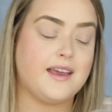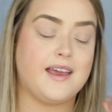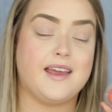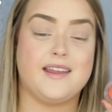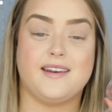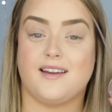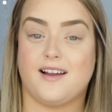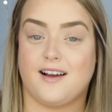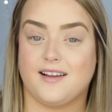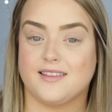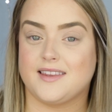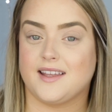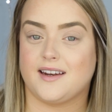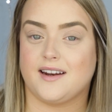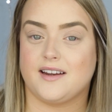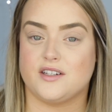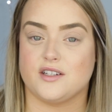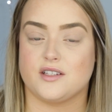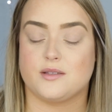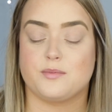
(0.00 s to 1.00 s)
and not that
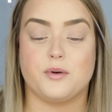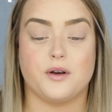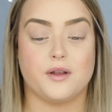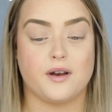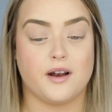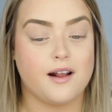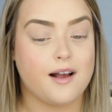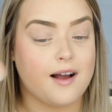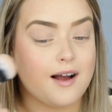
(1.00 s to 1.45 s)
I just put